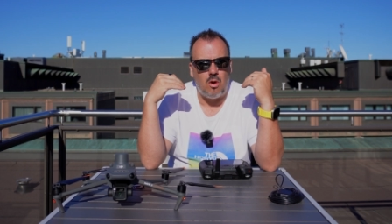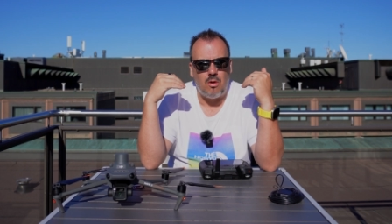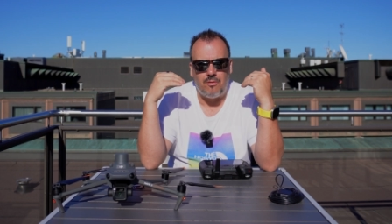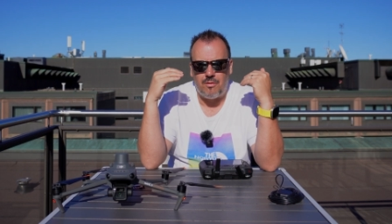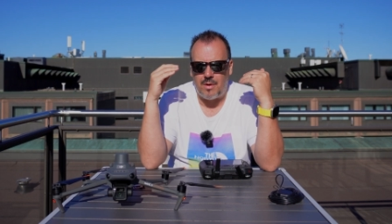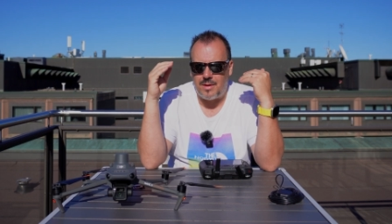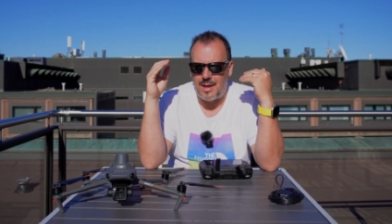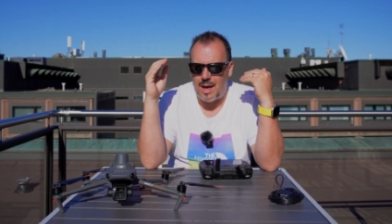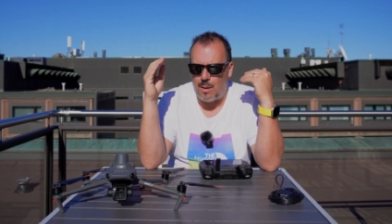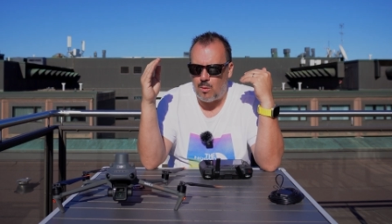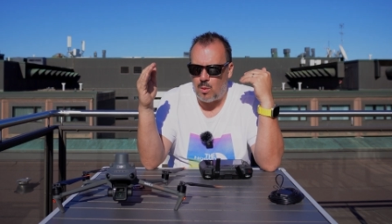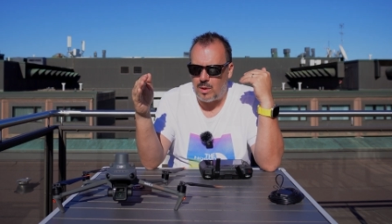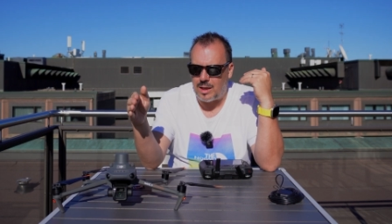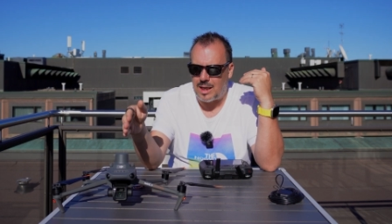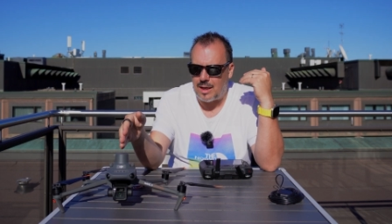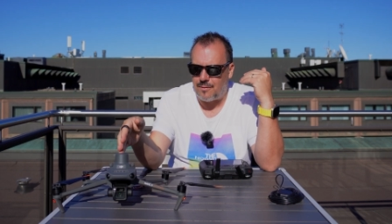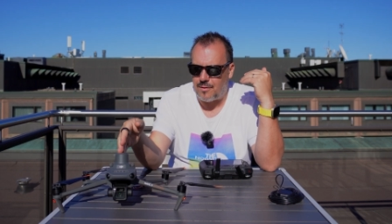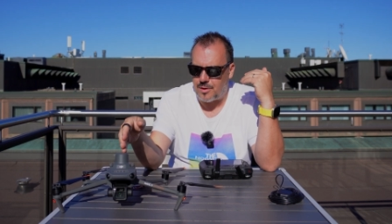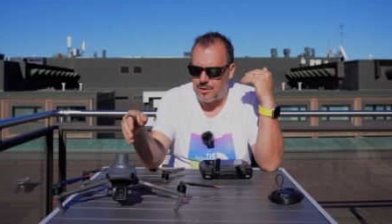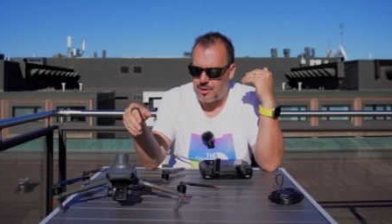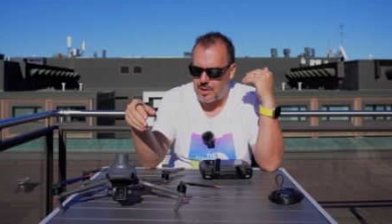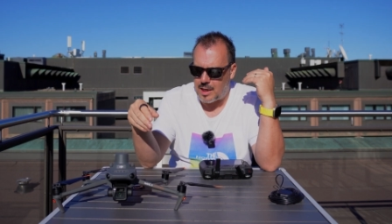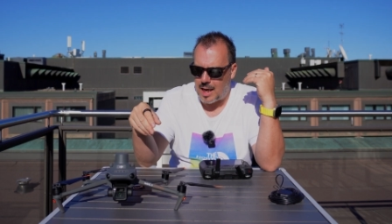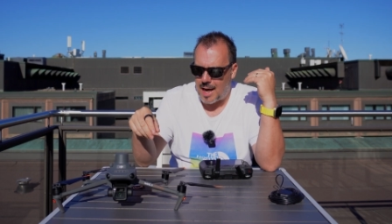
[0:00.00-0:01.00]
off, and that will
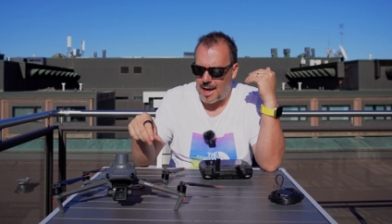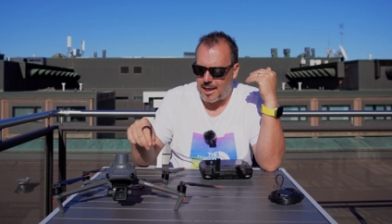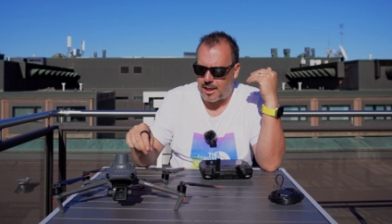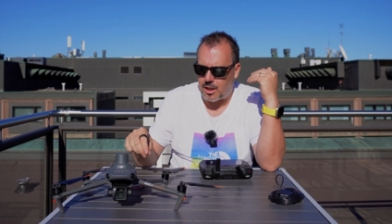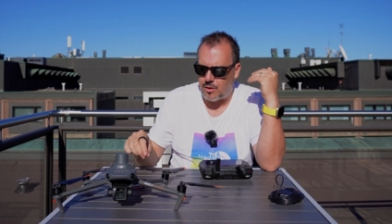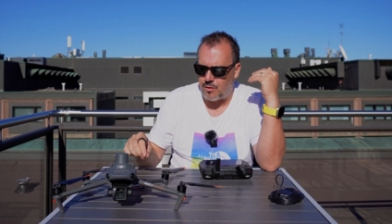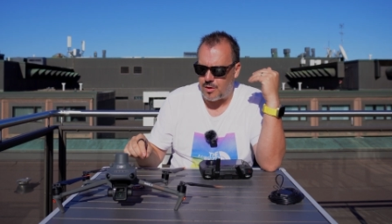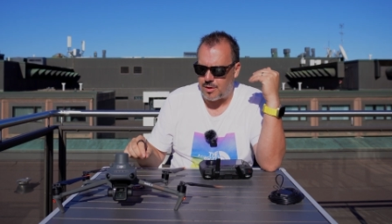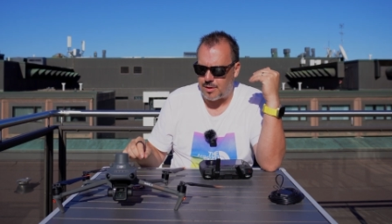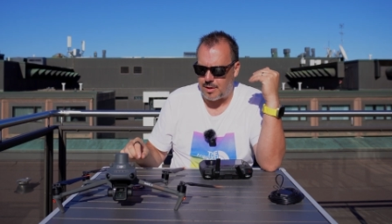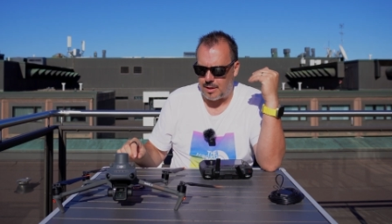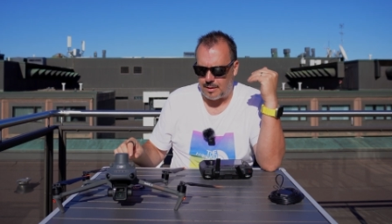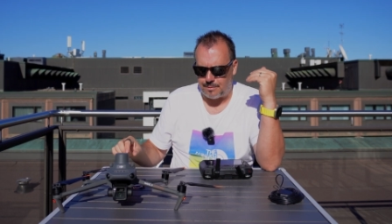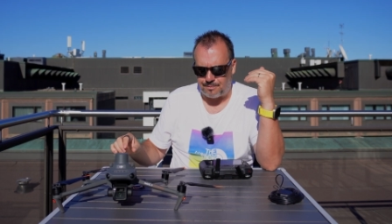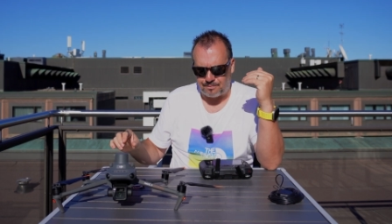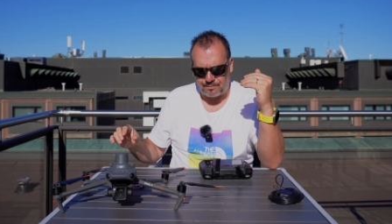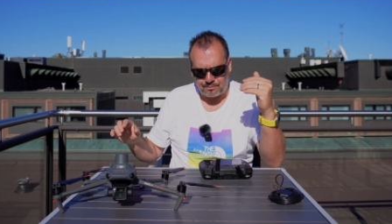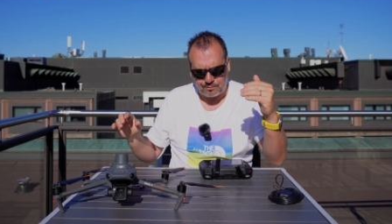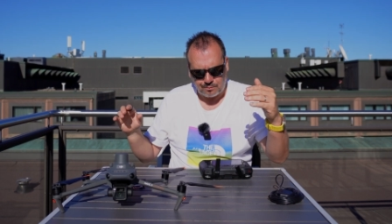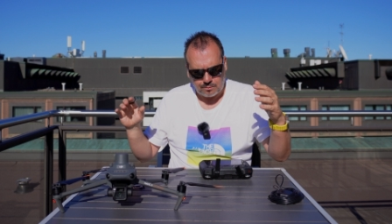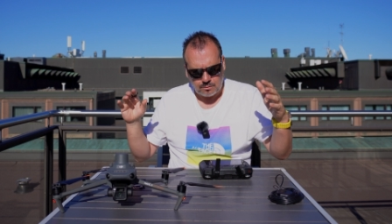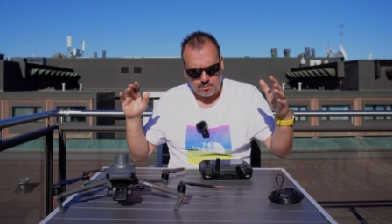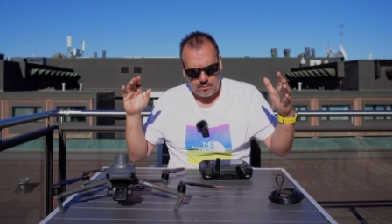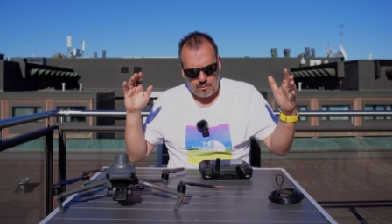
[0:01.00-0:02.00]
give us the accuracy.
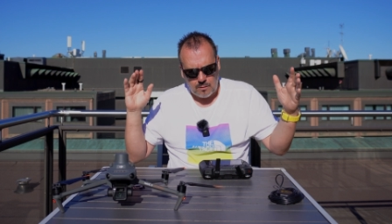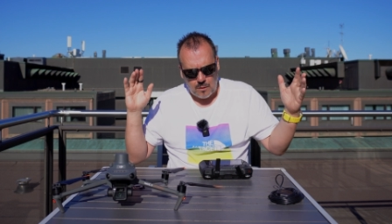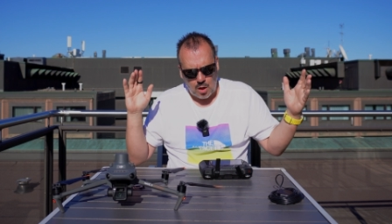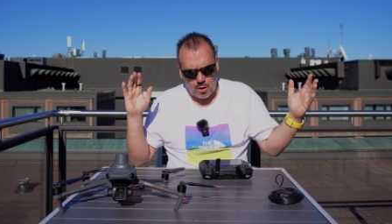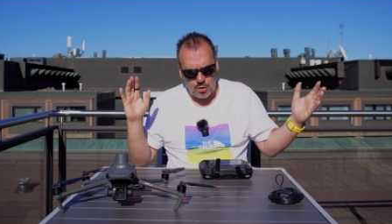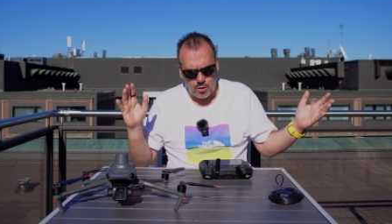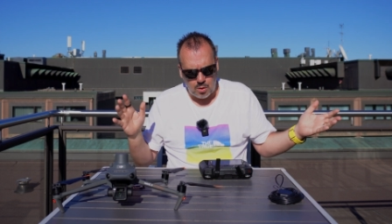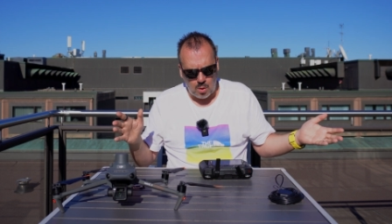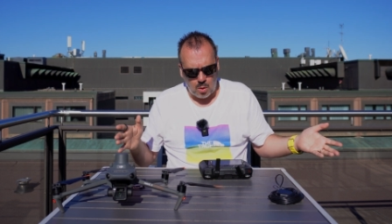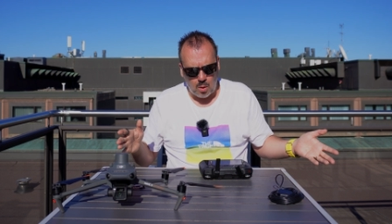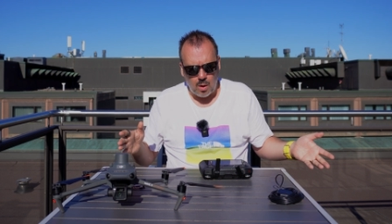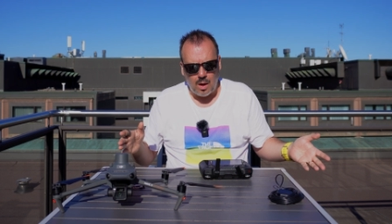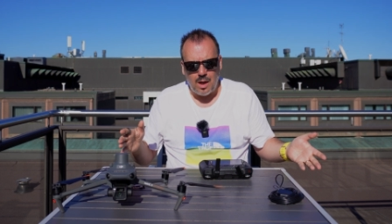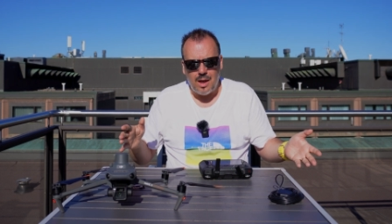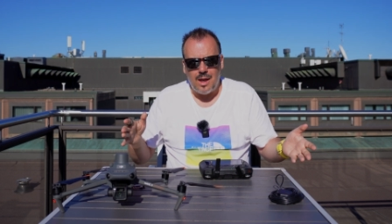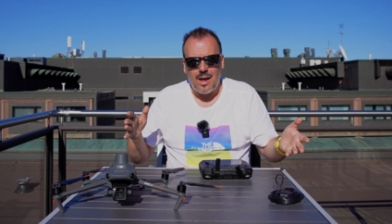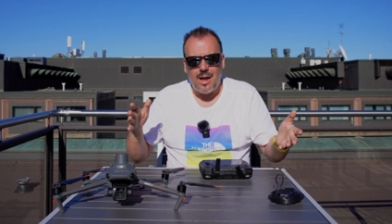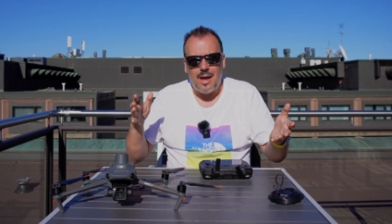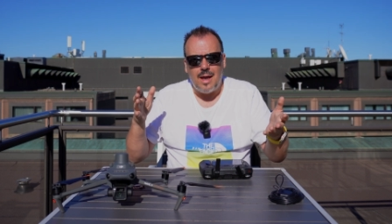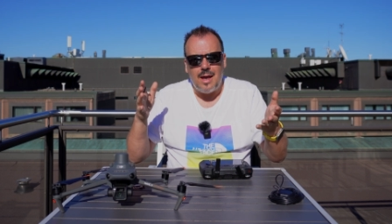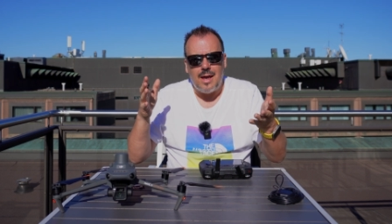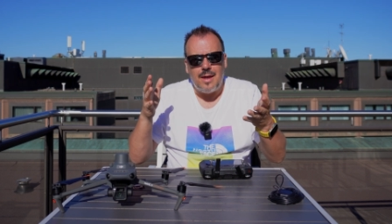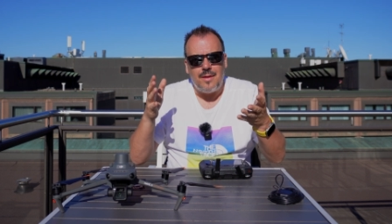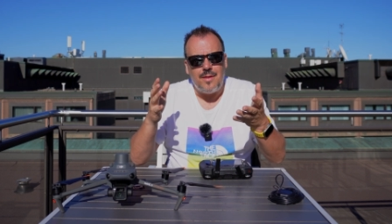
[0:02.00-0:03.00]
So
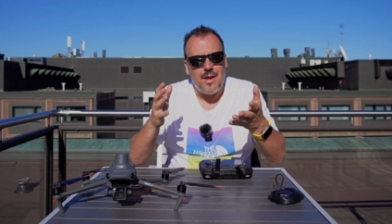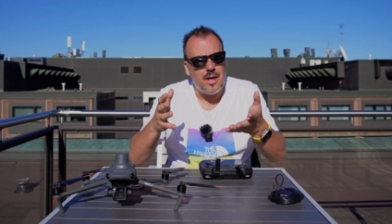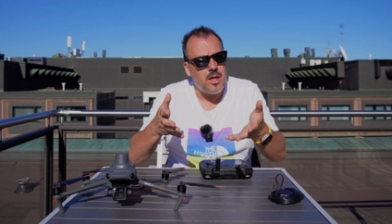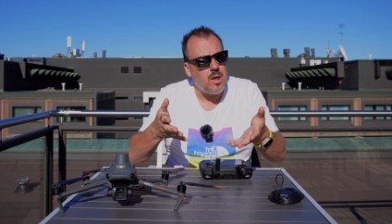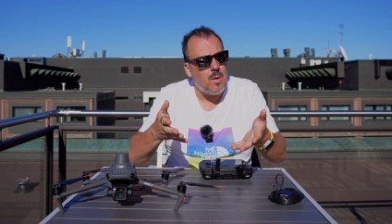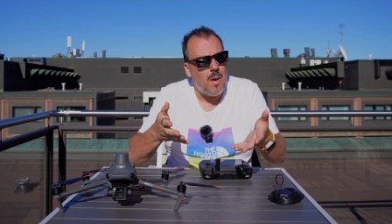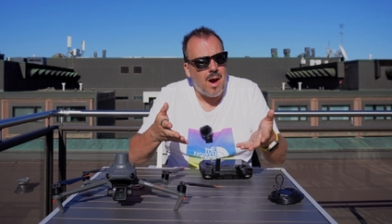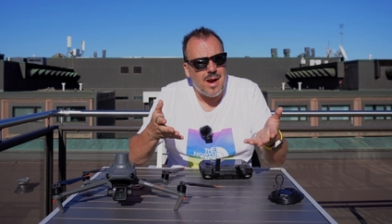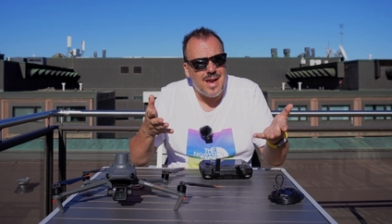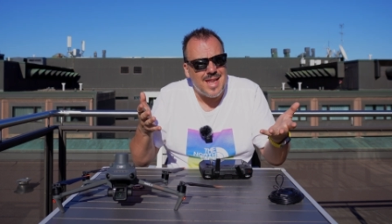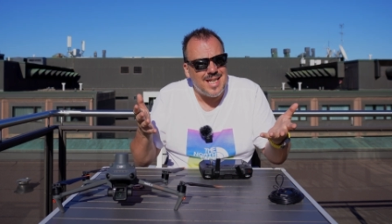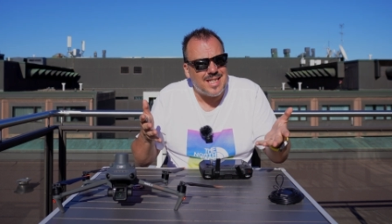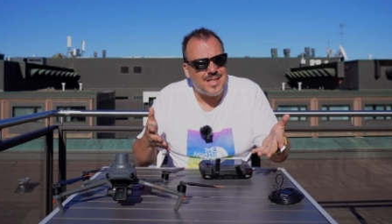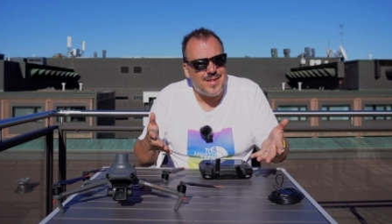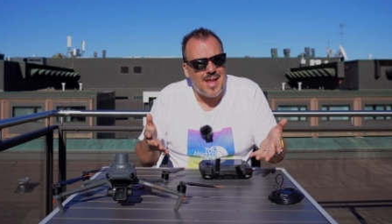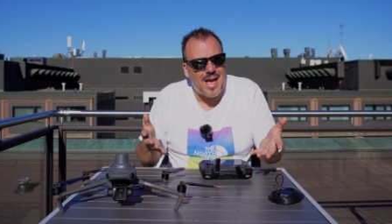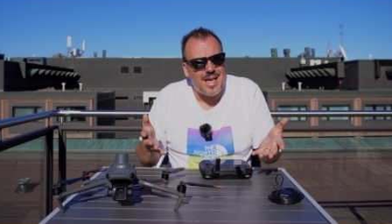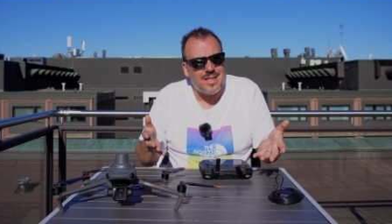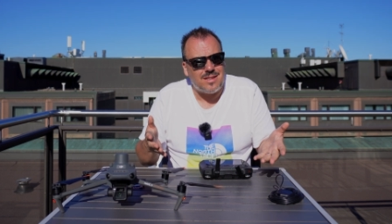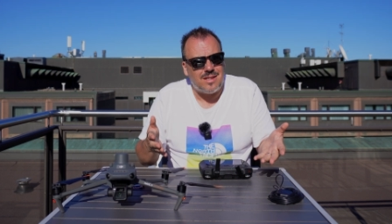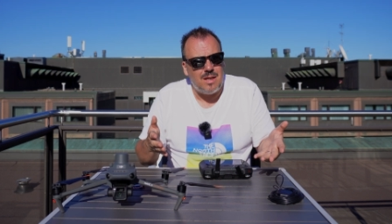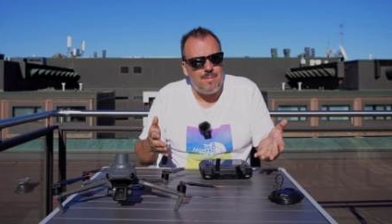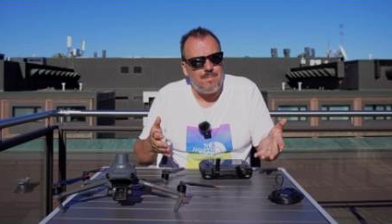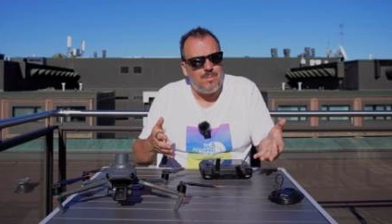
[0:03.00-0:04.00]
there you are, it's
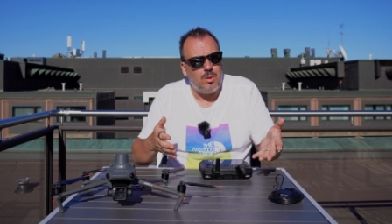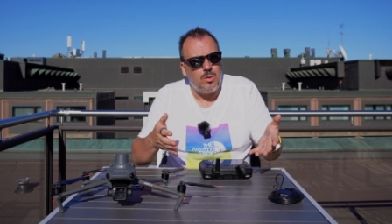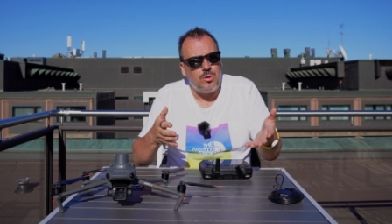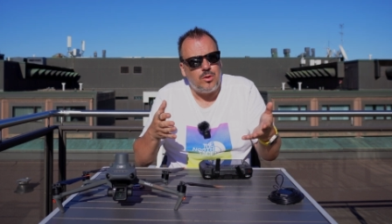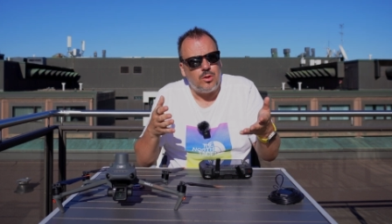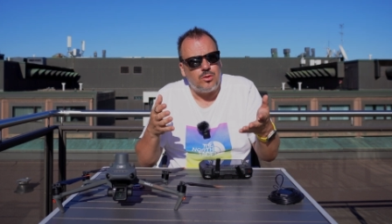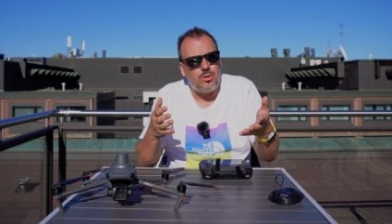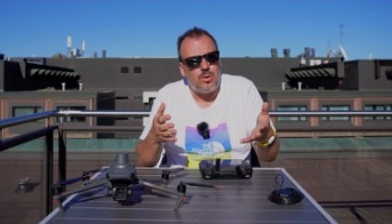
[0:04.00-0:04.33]
that simple.